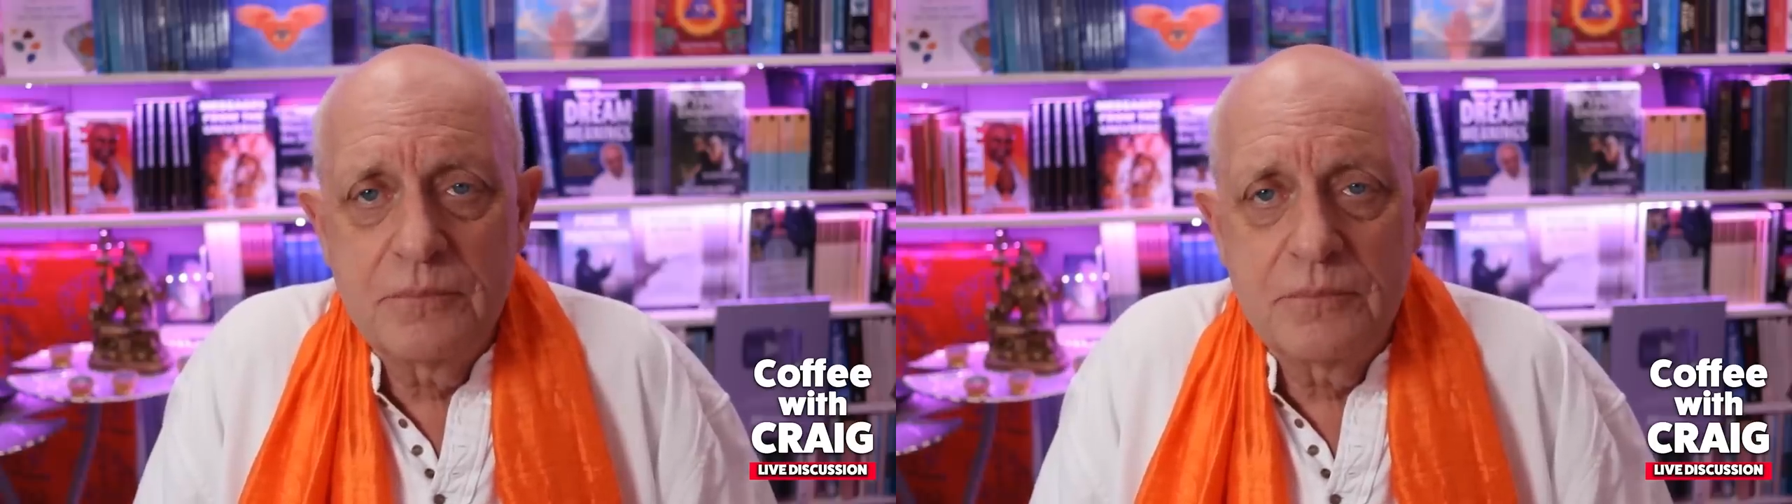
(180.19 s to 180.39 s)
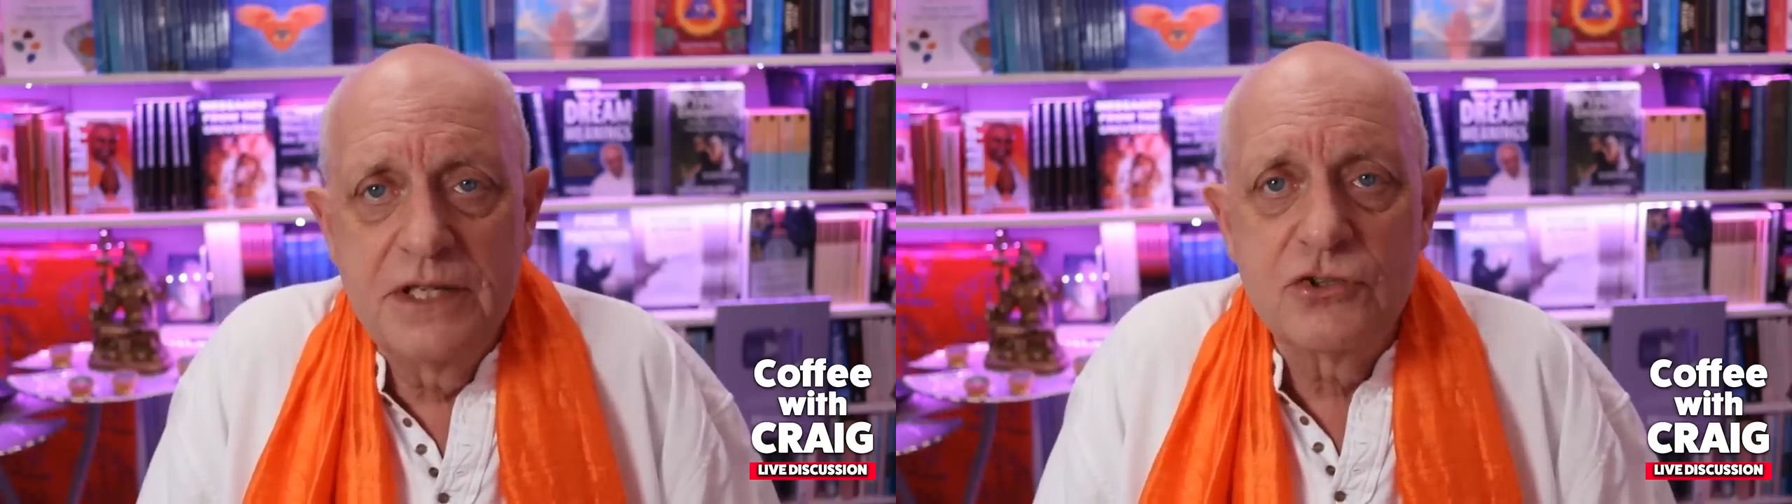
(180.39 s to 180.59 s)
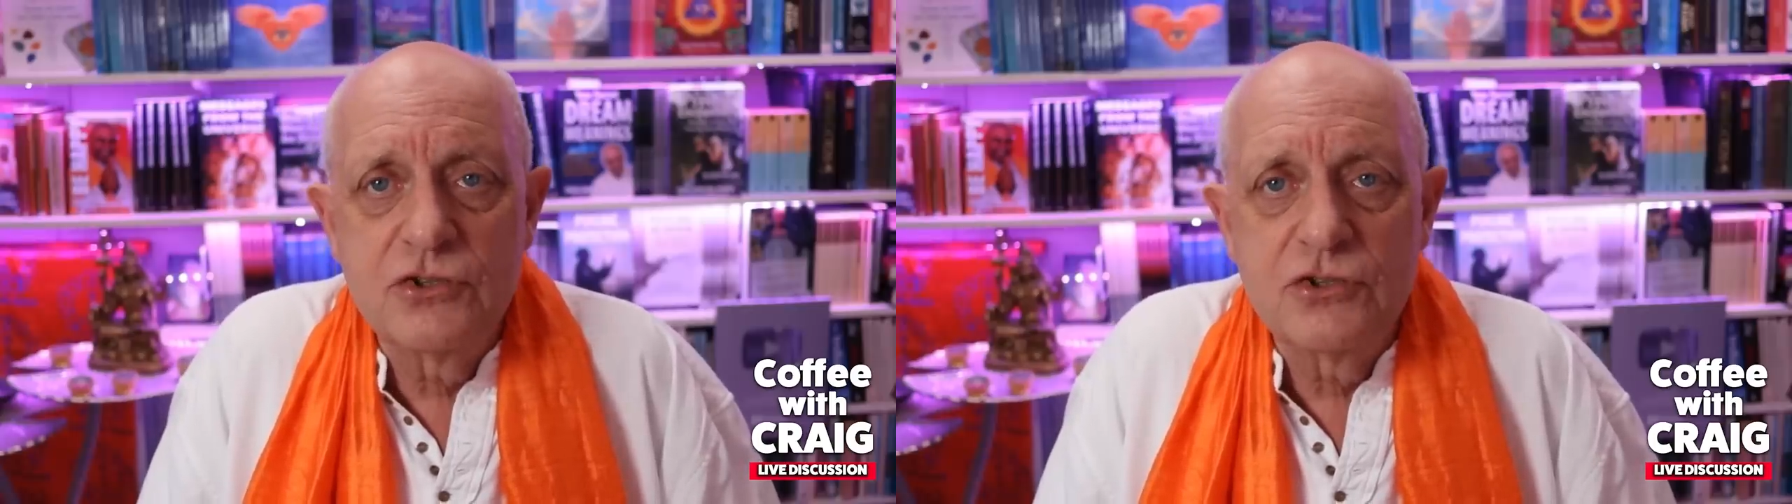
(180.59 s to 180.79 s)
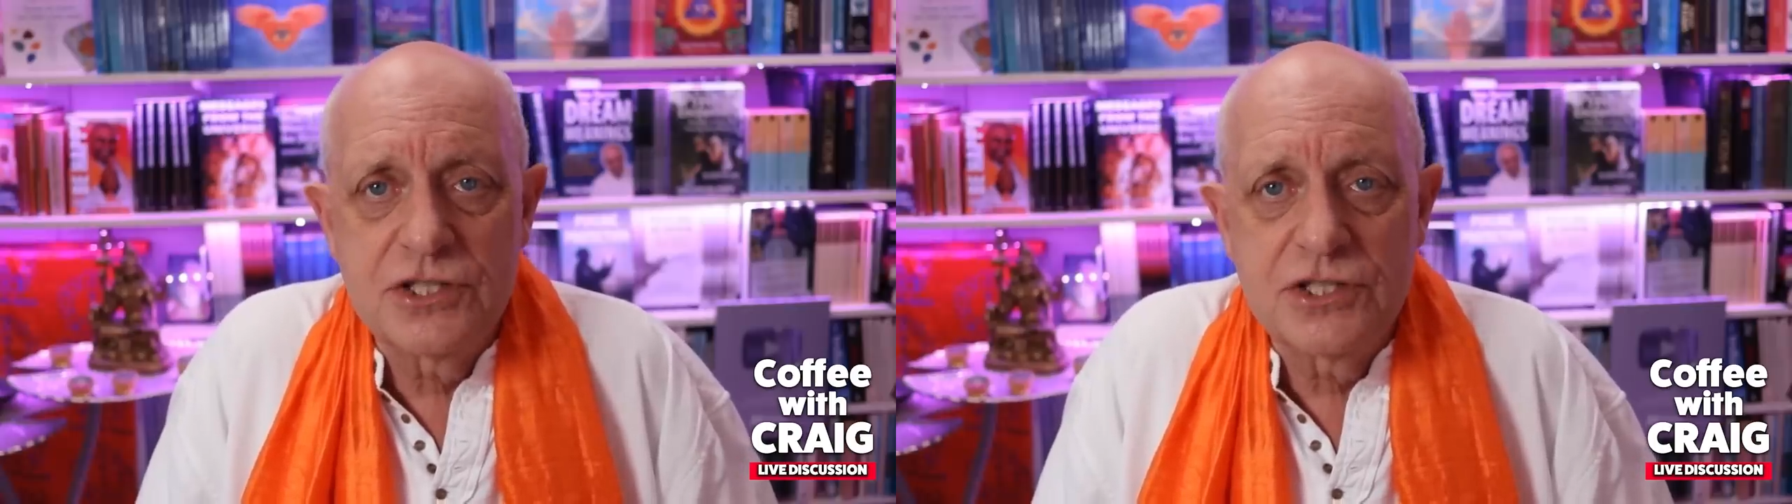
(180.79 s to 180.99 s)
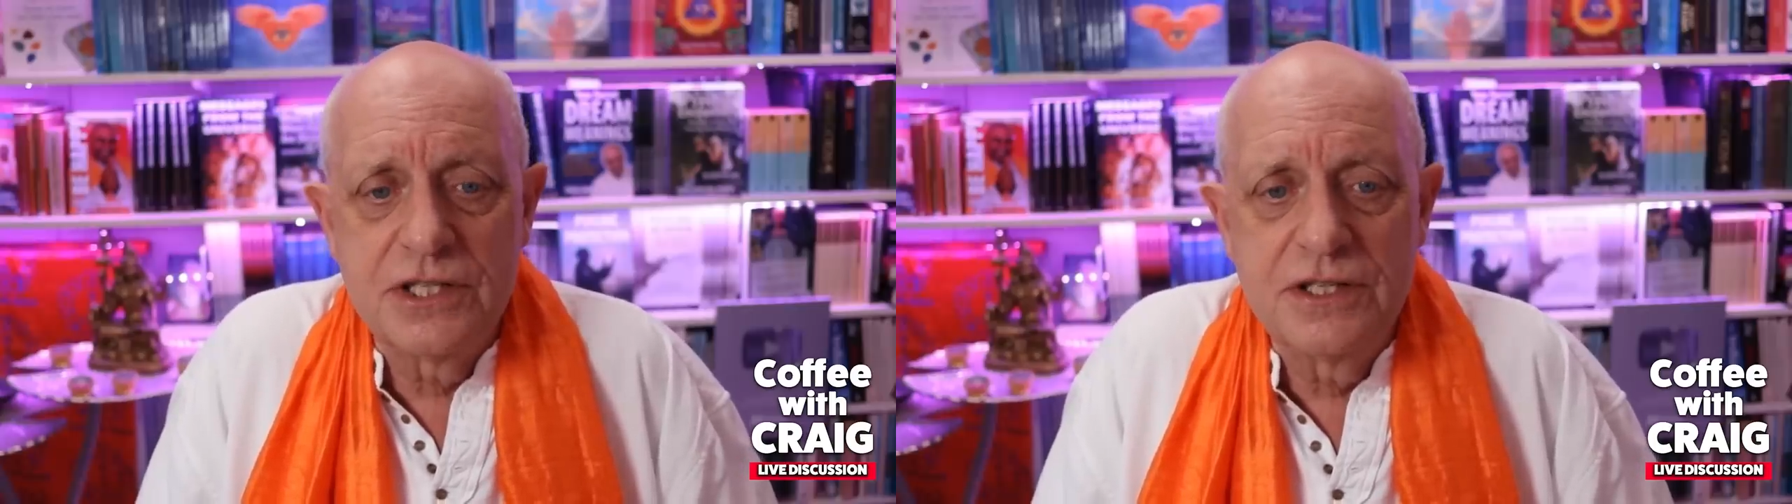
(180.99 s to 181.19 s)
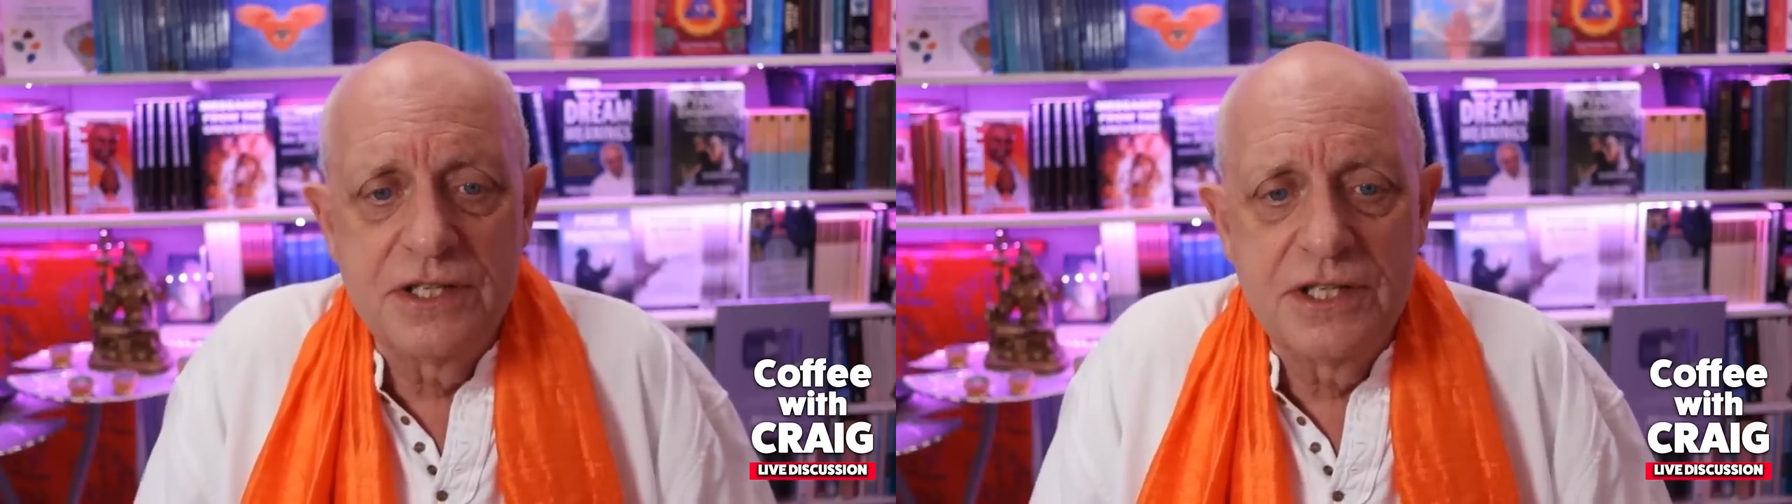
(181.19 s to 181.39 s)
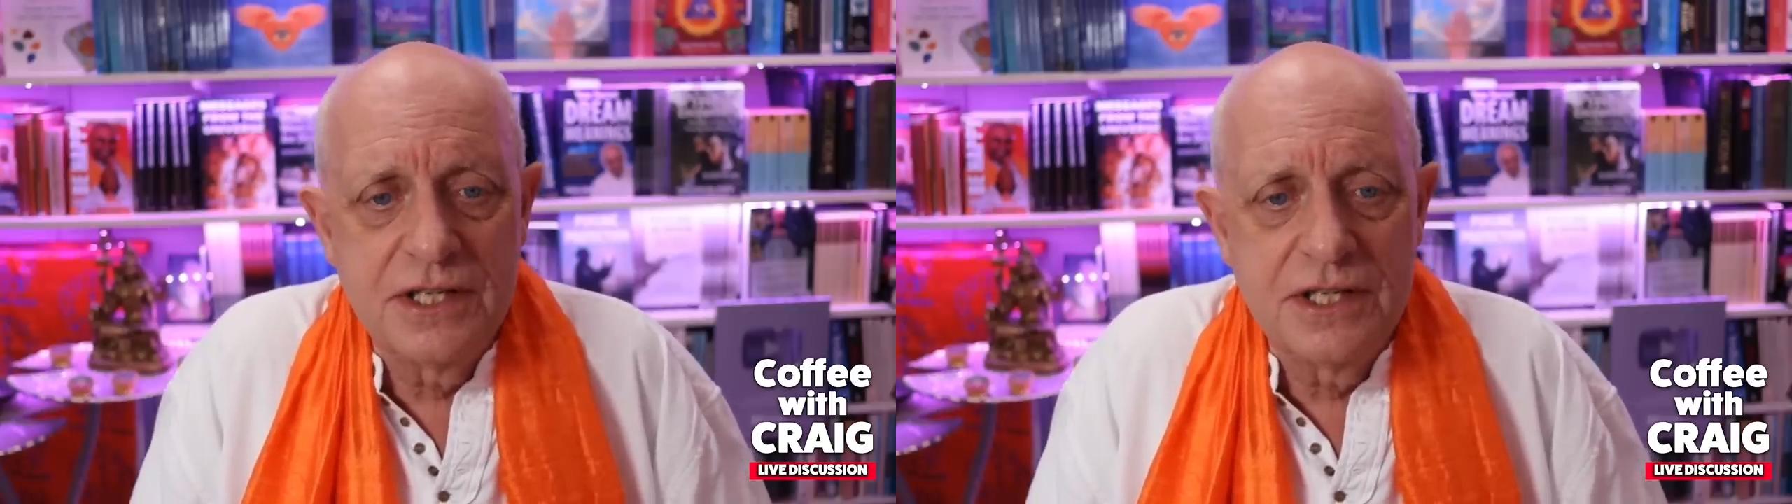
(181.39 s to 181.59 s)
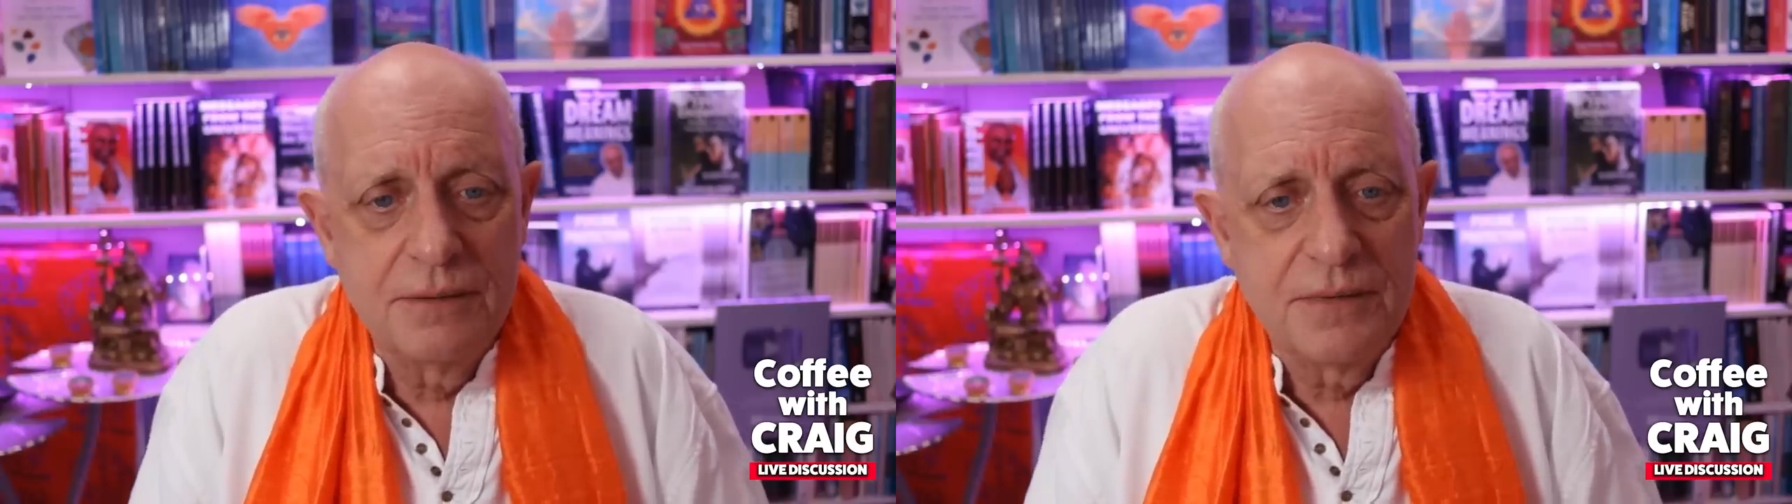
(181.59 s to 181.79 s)
interest in
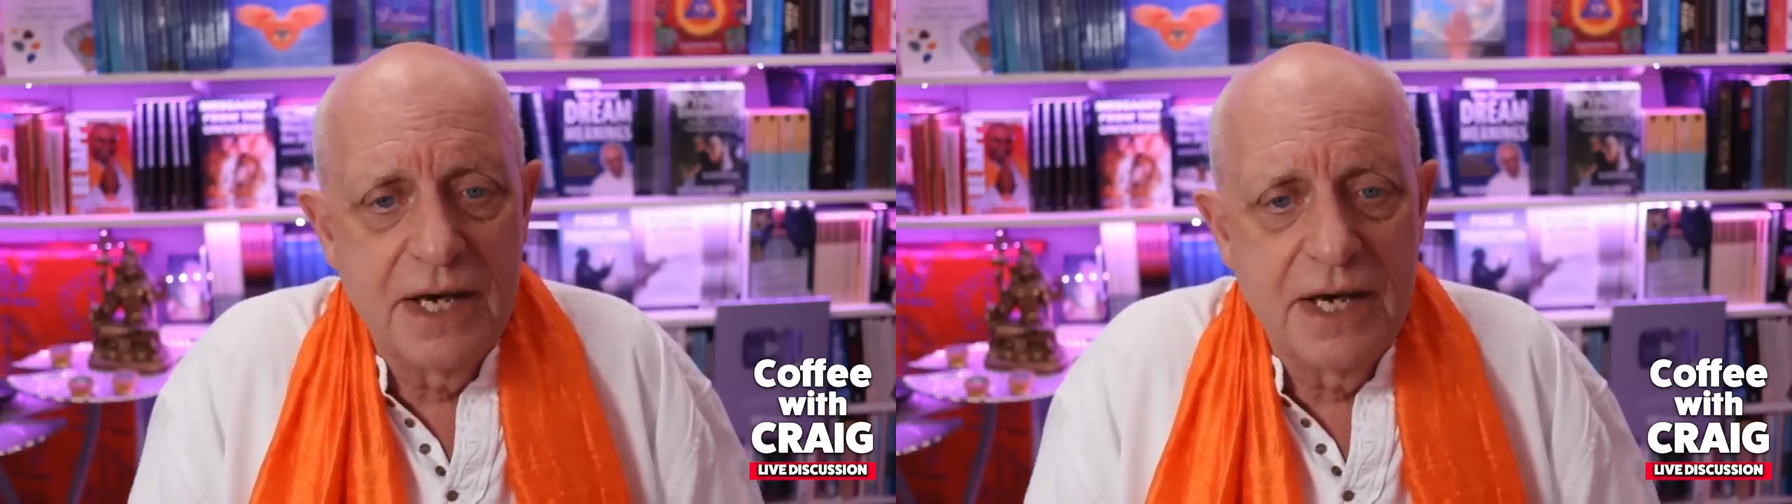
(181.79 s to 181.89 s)
the um,